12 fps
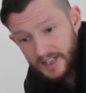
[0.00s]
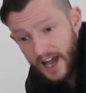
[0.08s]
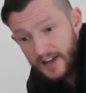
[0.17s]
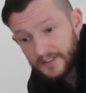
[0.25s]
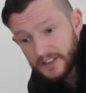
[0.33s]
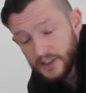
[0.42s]

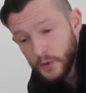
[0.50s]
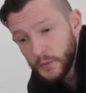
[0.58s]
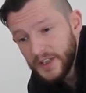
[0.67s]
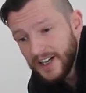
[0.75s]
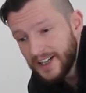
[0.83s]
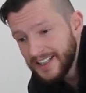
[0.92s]
have a, you know,
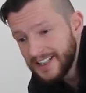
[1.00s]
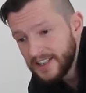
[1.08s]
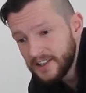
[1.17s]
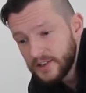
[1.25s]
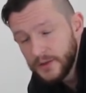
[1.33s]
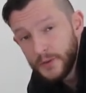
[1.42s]
we are
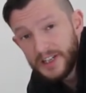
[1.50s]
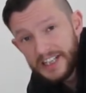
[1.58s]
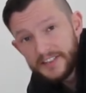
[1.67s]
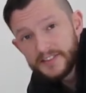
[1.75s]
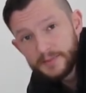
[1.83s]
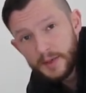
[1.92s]
here to
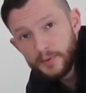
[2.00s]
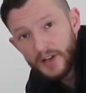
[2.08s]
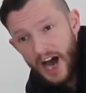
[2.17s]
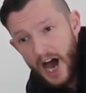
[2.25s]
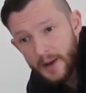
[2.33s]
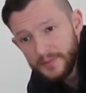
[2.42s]
lift
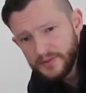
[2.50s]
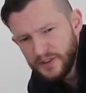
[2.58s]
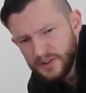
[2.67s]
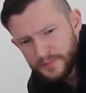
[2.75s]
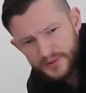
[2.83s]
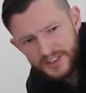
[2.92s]
people up,
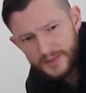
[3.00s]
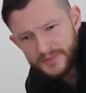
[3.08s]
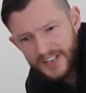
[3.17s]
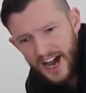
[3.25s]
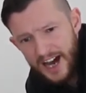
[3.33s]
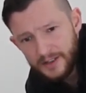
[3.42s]
don't put
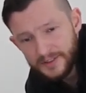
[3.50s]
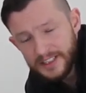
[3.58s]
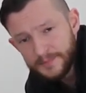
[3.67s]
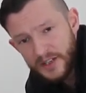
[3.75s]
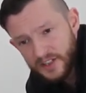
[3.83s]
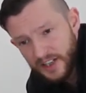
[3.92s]
them down,
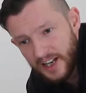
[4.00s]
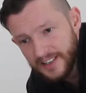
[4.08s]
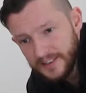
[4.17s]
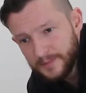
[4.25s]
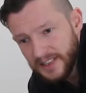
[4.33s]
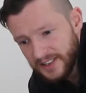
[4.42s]
especially
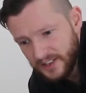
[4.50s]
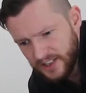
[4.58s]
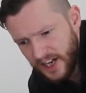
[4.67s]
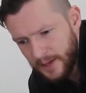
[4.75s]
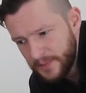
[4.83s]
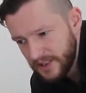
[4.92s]
as a massage
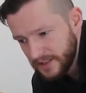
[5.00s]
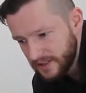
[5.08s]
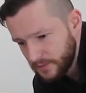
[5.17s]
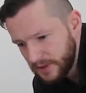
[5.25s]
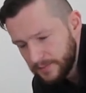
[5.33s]
therapist.